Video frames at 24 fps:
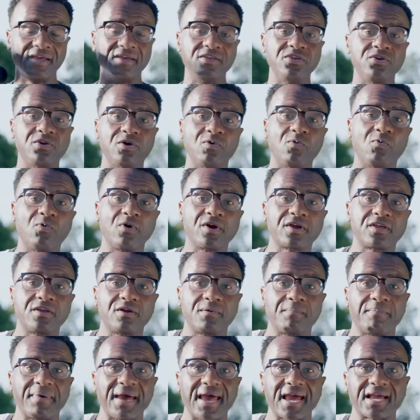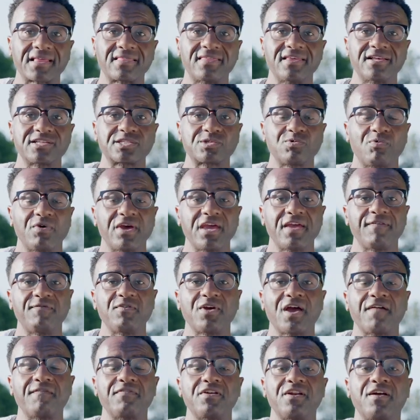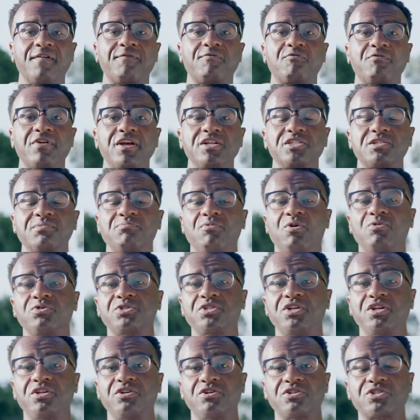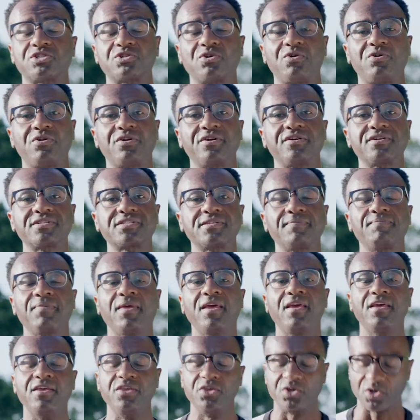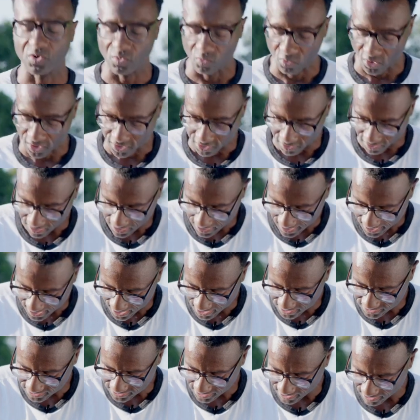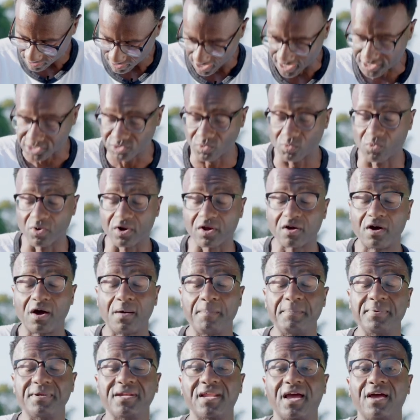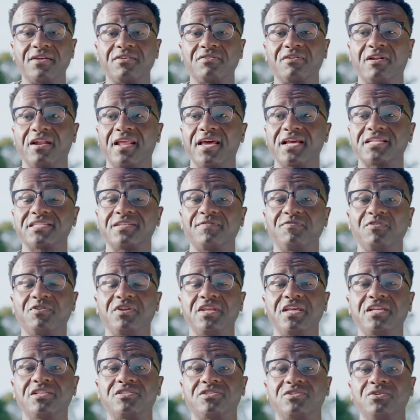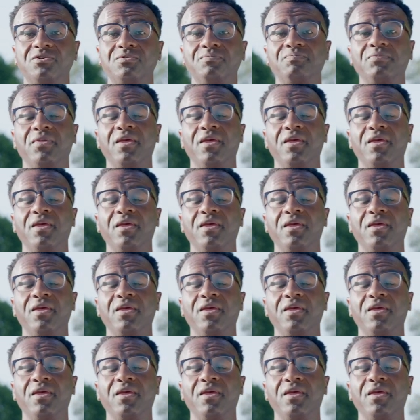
You can work your back this way if you have enough range of motion in your shoulders. You can work your legs and actually work up and down your legs if you need to.